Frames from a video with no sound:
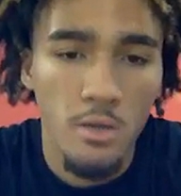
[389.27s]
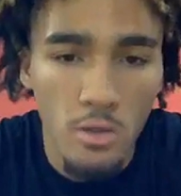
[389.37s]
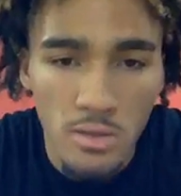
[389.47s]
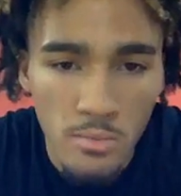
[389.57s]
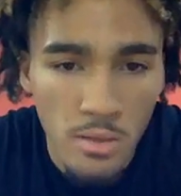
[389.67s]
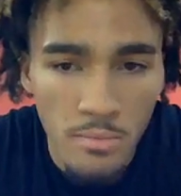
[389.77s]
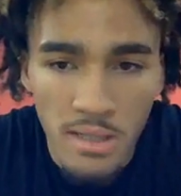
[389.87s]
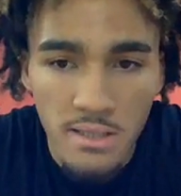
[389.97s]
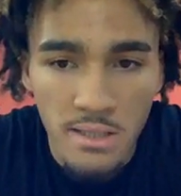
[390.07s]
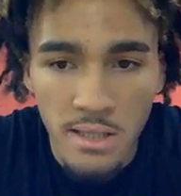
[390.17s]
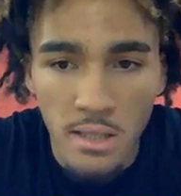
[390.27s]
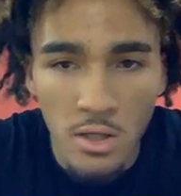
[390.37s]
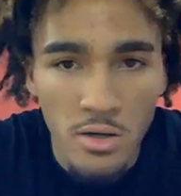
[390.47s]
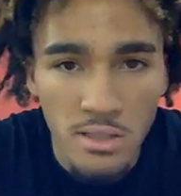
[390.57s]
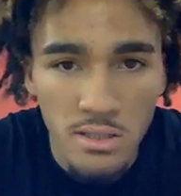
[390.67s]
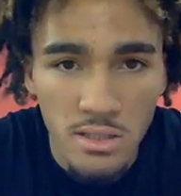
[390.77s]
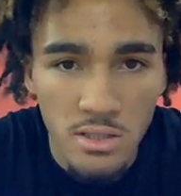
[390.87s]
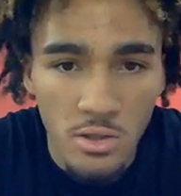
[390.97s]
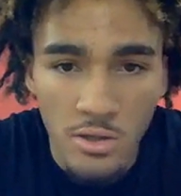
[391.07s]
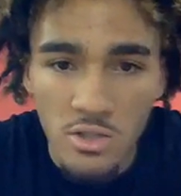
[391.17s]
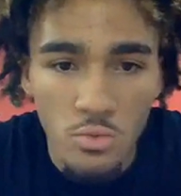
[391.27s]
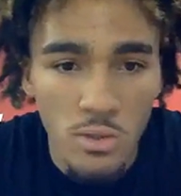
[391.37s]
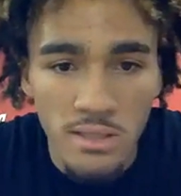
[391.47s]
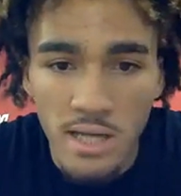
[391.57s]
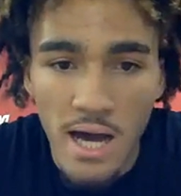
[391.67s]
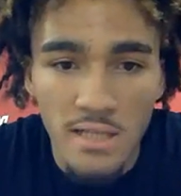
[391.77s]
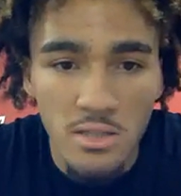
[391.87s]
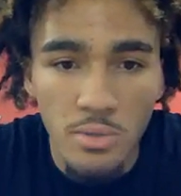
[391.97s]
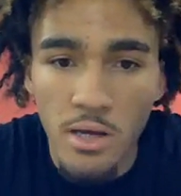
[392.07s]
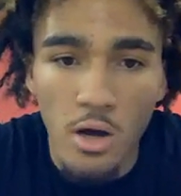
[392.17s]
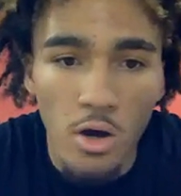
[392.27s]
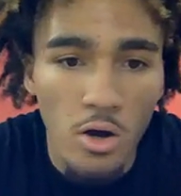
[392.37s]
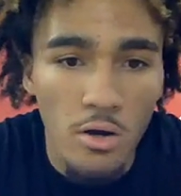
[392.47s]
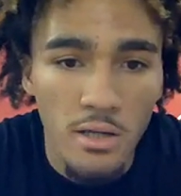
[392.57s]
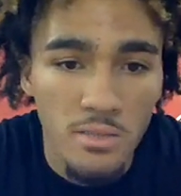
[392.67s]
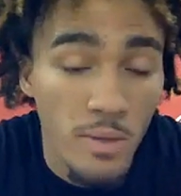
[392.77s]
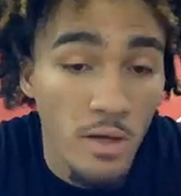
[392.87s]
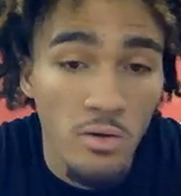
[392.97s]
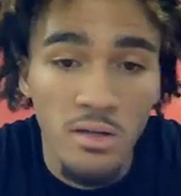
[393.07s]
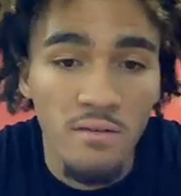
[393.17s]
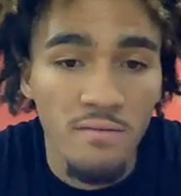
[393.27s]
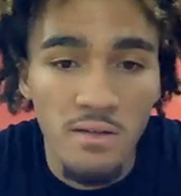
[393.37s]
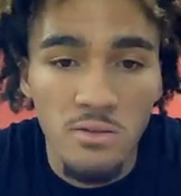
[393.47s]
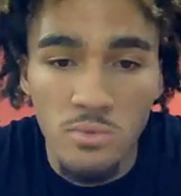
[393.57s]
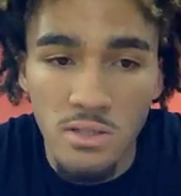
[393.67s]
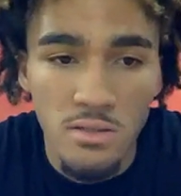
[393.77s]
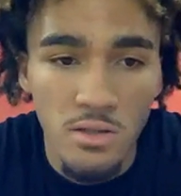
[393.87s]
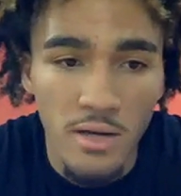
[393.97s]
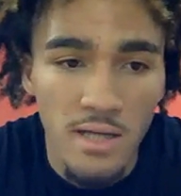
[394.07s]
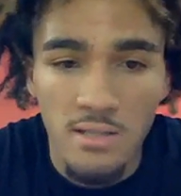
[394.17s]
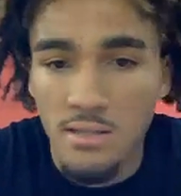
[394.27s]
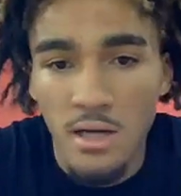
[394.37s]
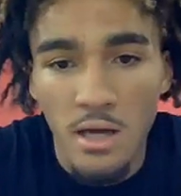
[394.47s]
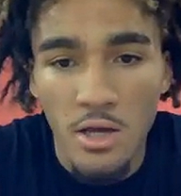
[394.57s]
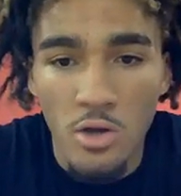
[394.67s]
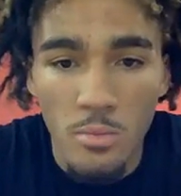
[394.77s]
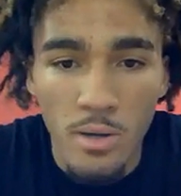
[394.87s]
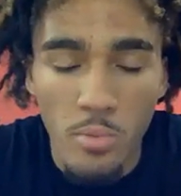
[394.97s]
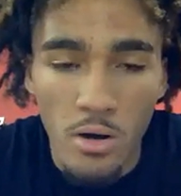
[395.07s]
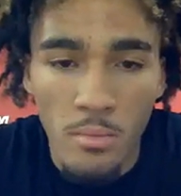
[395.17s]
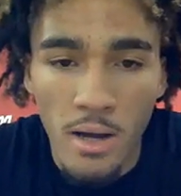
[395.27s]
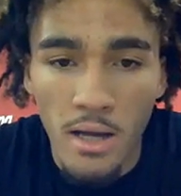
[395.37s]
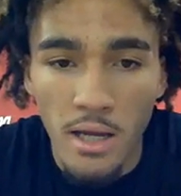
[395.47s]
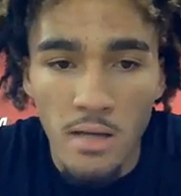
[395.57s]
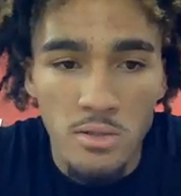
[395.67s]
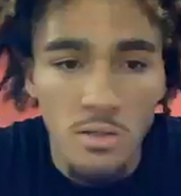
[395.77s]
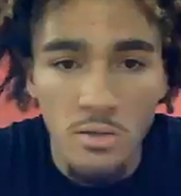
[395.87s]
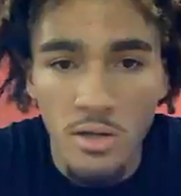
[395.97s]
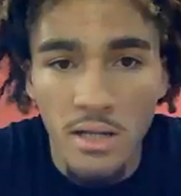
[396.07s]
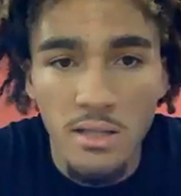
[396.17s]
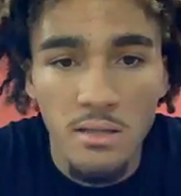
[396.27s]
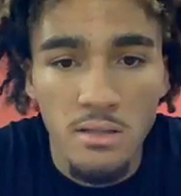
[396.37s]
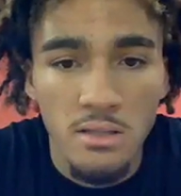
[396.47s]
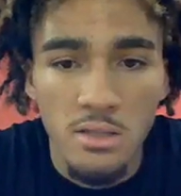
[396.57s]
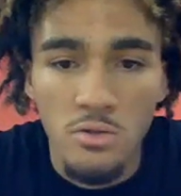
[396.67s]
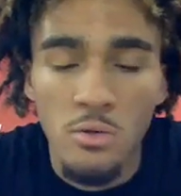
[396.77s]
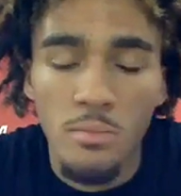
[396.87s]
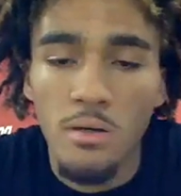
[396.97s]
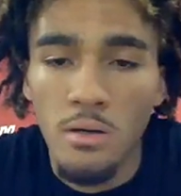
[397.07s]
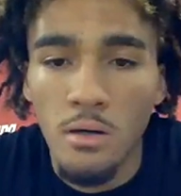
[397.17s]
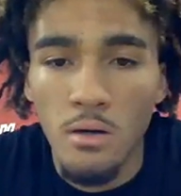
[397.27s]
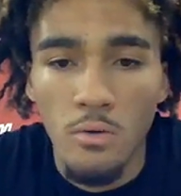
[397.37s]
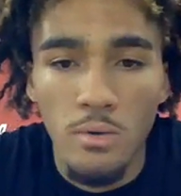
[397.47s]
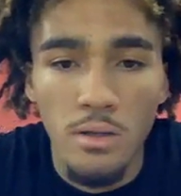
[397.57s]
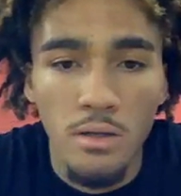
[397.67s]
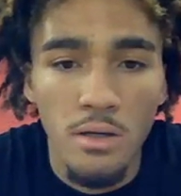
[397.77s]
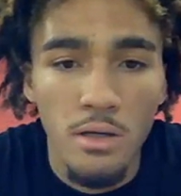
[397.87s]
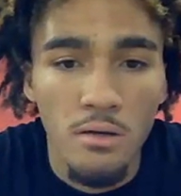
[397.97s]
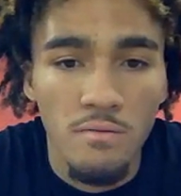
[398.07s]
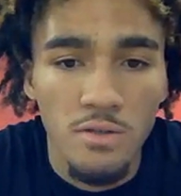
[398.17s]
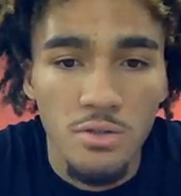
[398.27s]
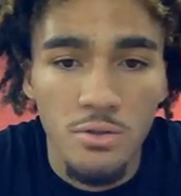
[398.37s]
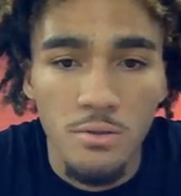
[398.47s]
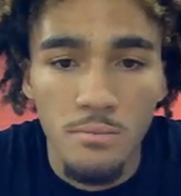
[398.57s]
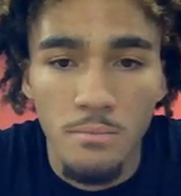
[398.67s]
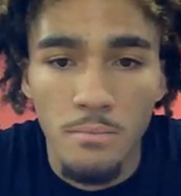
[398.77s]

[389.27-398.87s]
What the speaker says: you know, some of the biggest things I learned is just, you know, he just wants his guys to play hard. He's big on defense, which, you know, that's, you know, a big part of my game. So, you know, I think this year is going to be a really good year for sure.